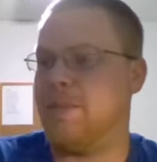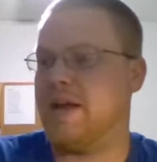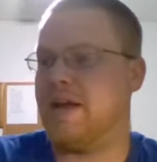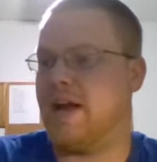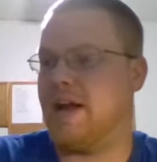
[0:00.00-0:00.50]

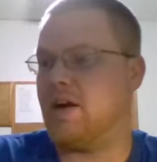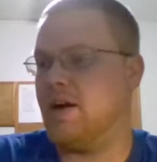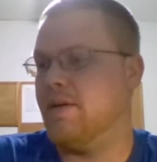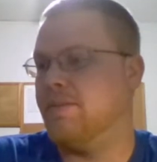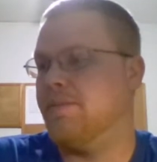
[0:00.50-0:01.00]

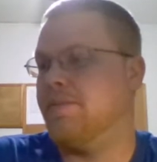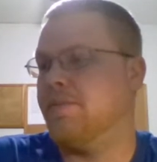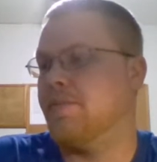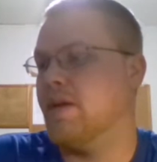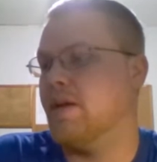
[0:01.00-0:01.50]
For a
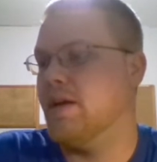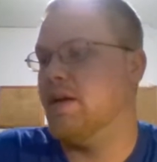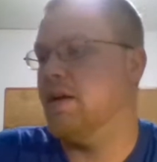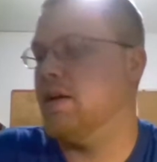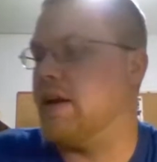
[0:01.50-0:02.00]
beginner,
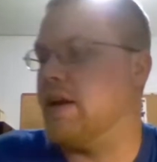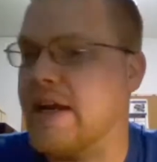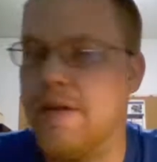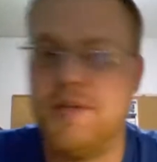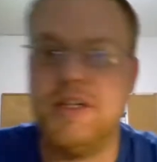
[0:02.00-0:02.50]

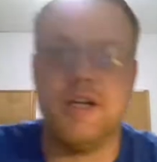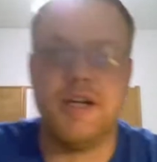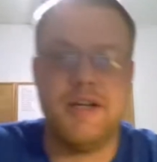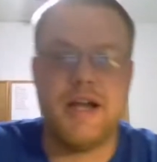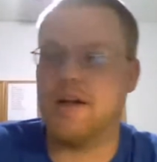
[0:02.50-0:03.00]

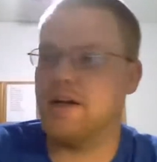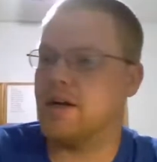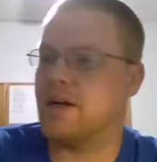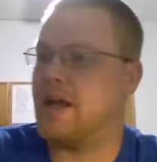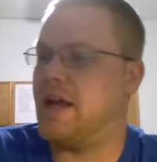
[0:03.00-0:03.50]
like if
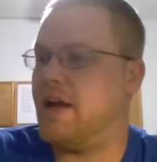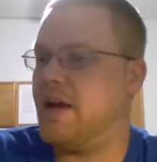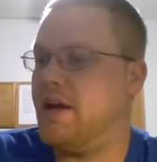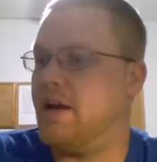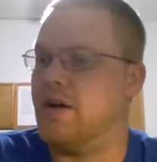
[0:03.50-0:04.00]
you're a
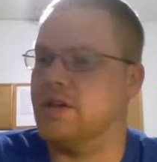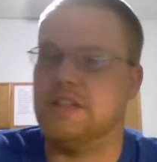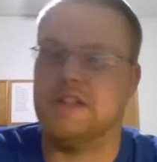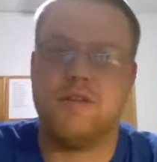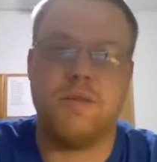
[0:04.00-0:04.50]
younger
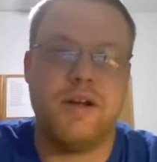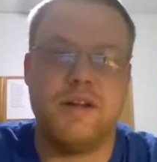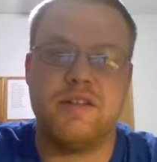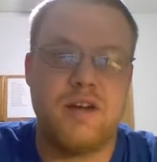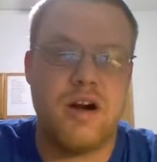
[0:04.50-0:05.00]
kid or
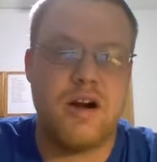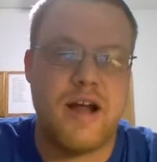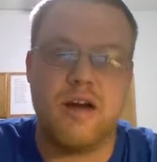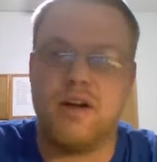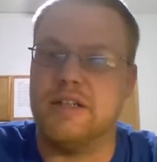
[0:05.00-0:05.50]
just wanting
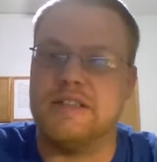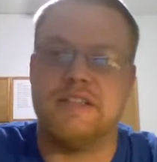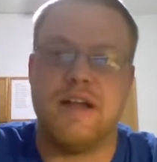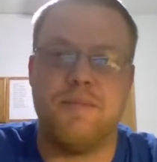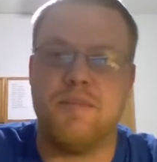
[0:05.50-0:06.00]
to start
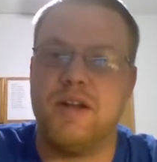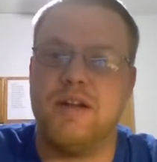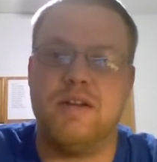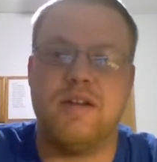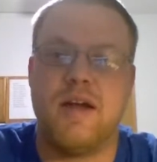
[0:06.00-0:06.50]
out on
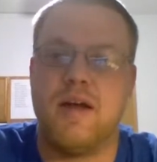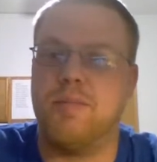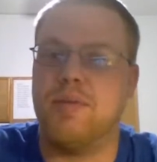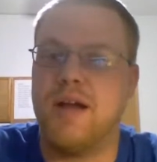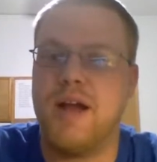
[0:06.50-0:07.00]
something
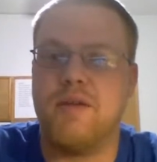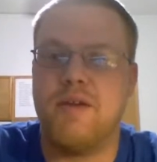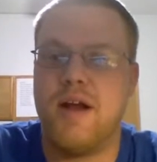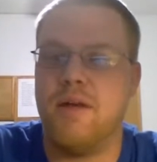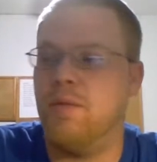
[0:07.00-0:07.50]
to
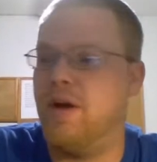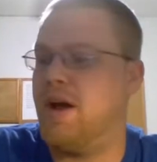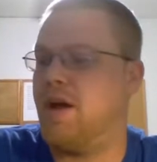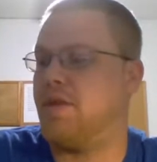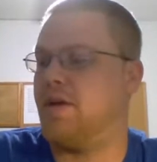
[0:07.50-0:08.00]
play
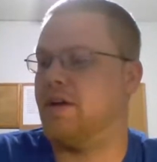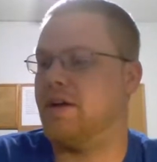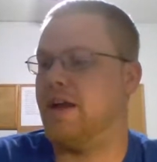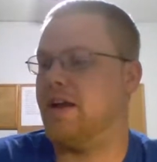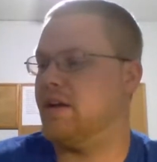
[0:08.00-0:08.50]
around with,
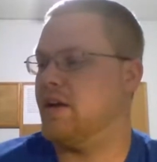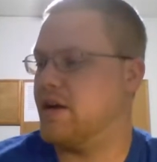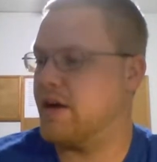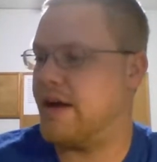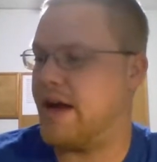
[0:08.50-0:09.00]
or
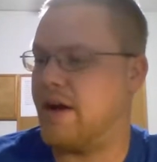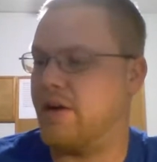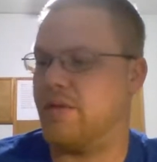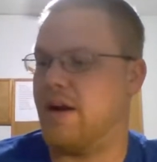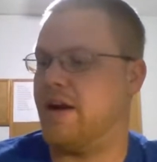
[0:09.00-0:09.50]
getting to learn
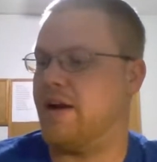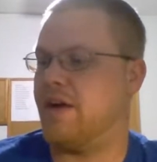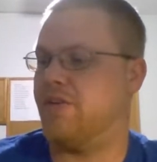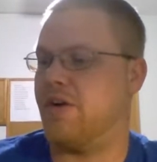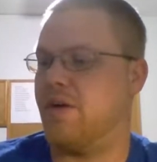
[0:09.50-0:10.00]
how to run
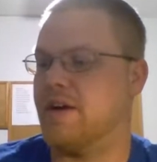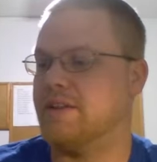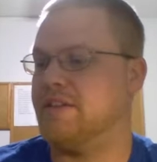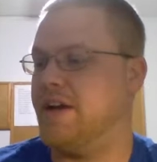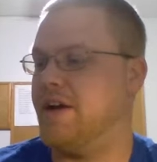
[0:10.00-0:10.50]
a Nitro
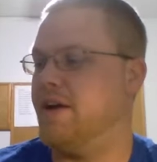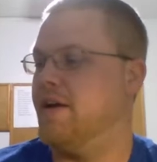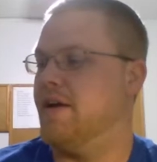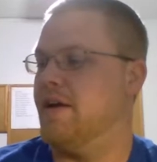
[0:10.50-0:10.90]
RC,